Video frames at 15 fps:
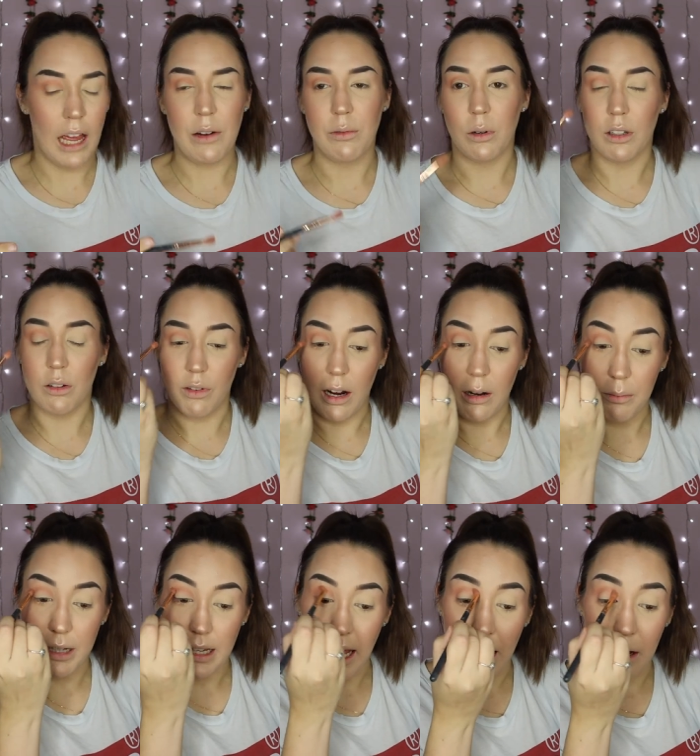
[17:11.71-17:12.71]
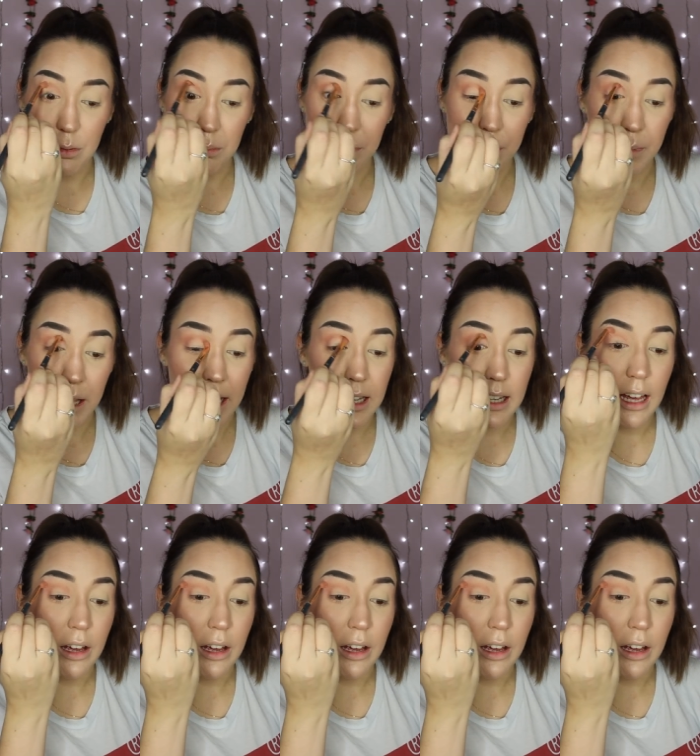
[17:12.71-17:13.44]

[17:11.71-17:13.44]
Everyone around me helps me.